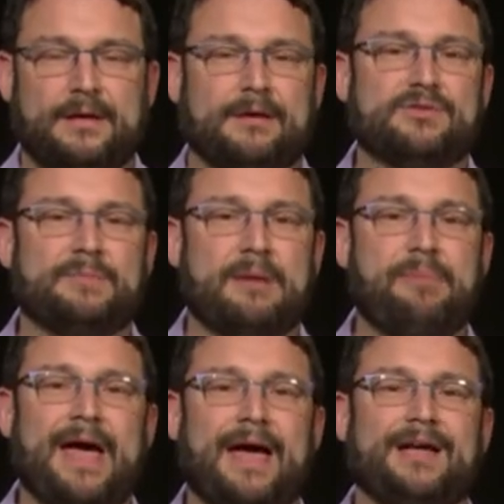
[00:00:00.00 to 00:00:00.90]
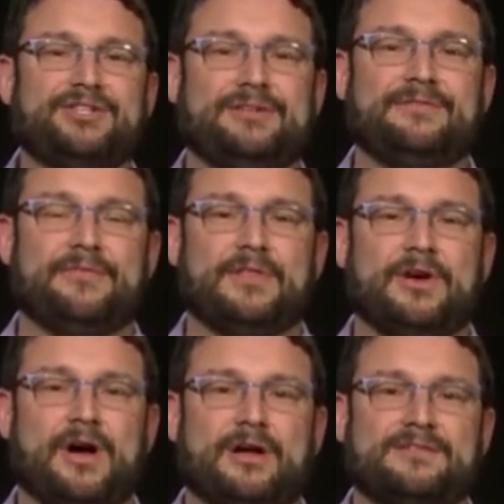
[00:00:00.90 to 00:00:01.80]
It was my passion for the
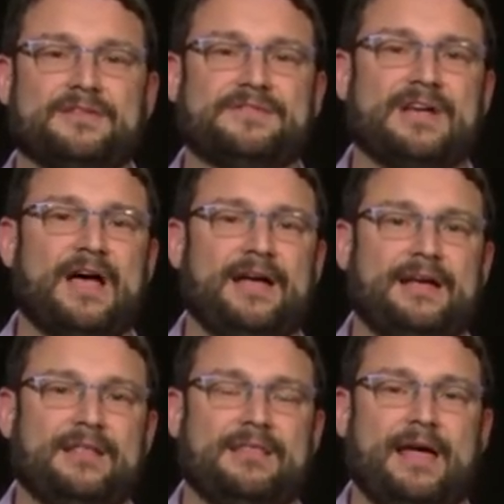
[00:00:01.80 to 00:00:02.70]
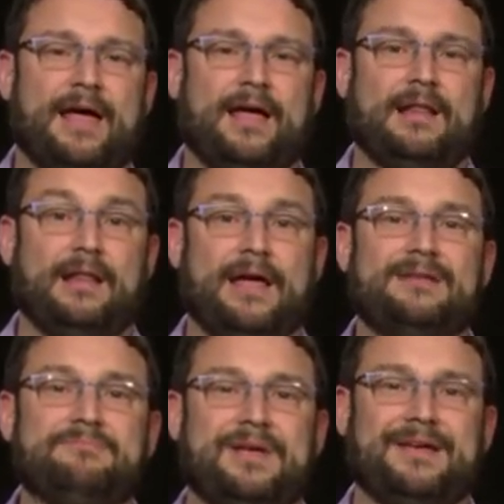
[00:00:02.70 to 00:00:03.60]
cause of Zion that
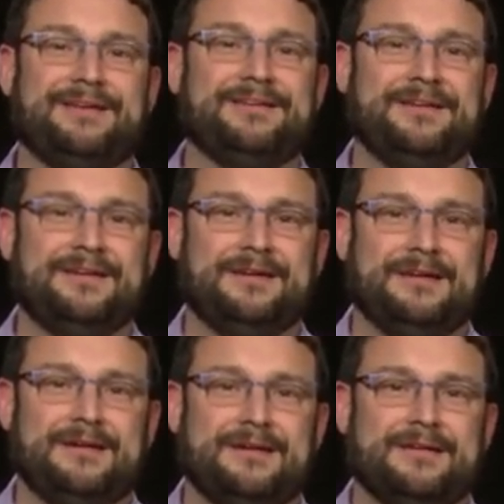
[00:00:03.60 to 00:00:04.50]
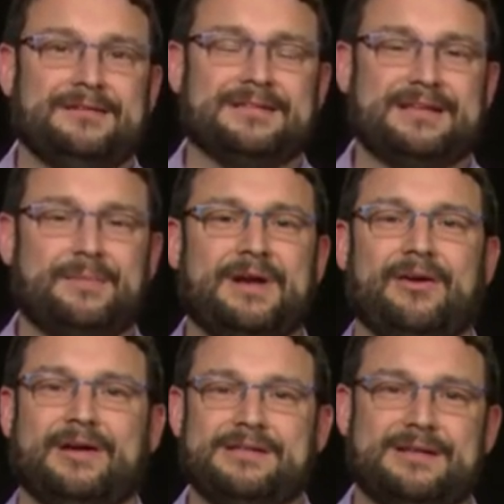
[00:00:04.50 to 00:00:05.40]
led me to
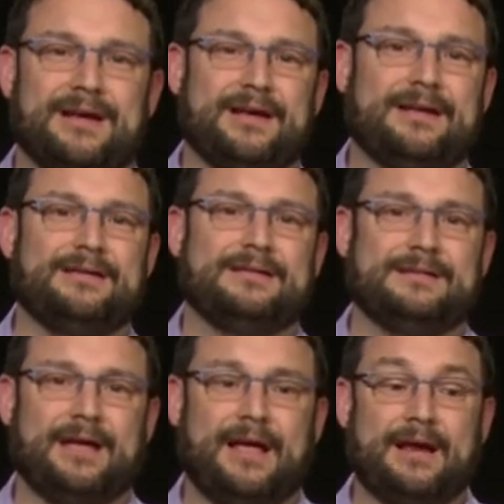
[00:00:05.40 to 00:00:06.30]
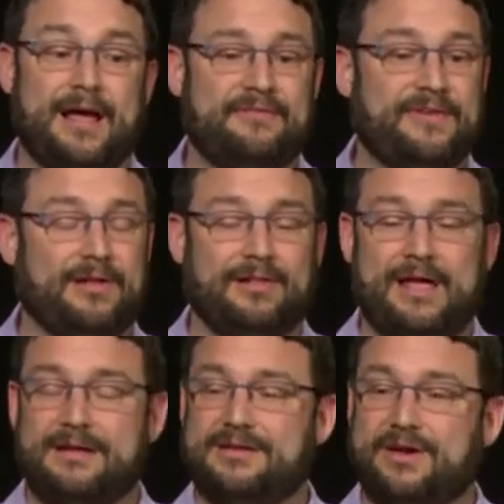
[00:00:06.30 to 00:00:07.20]
seminary study, and I felt
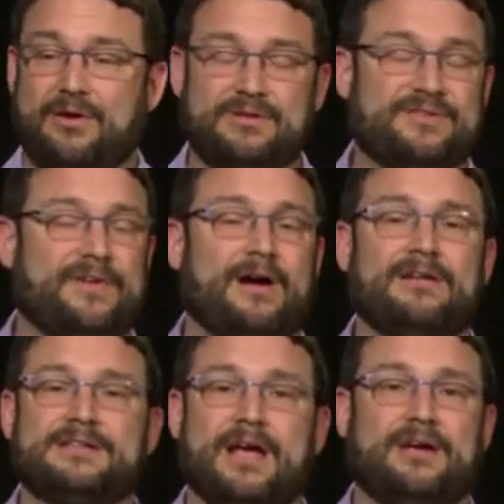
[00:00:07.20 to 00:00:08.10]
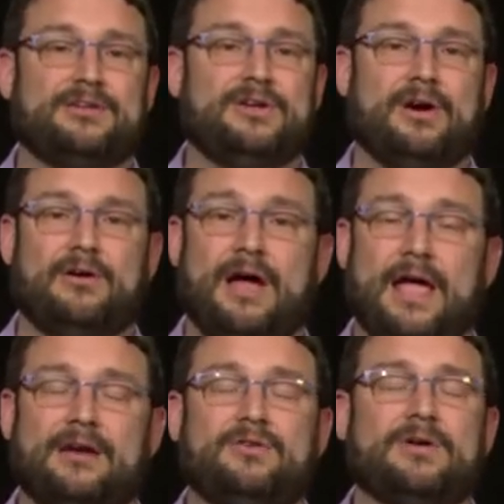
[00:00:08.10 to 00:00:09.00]
led to go as far as I could go. I
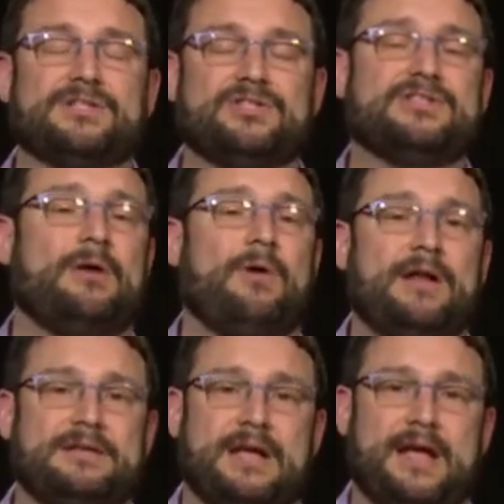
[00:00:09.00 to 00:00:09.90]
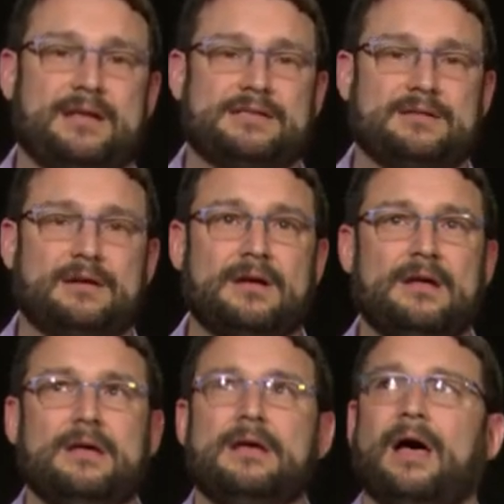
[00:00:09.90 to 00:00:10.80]
had questions I wanted to answer.
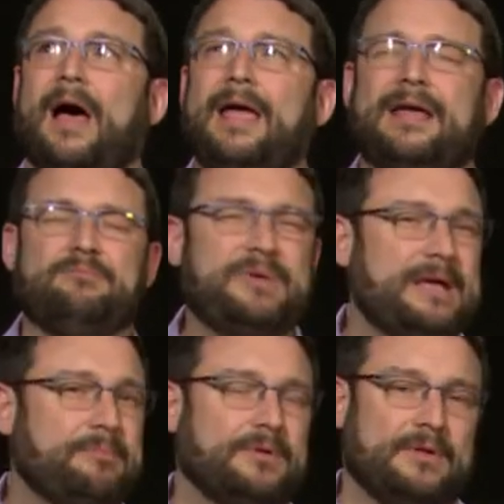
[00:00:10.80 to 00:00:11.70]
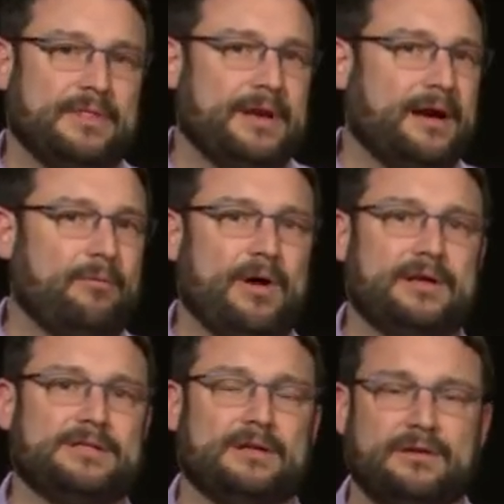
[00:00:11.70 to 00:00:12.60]
I had people that I
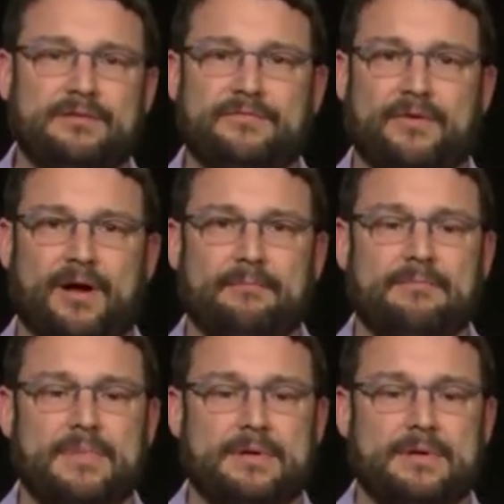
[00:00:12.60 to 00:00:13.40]
wanted to learn from.